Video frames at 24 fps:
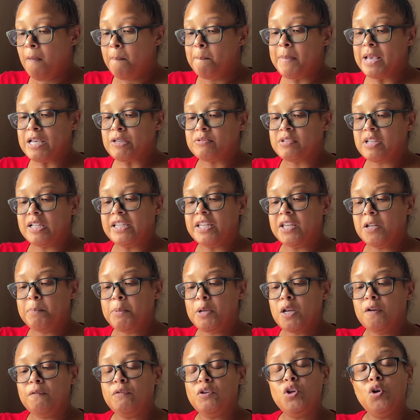mixed with a little
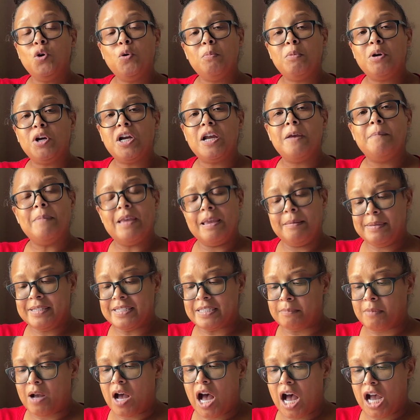bit of humor and maybe
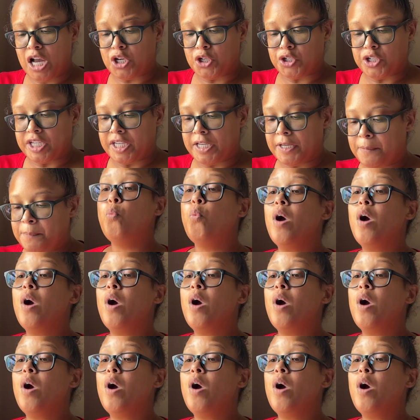some irony.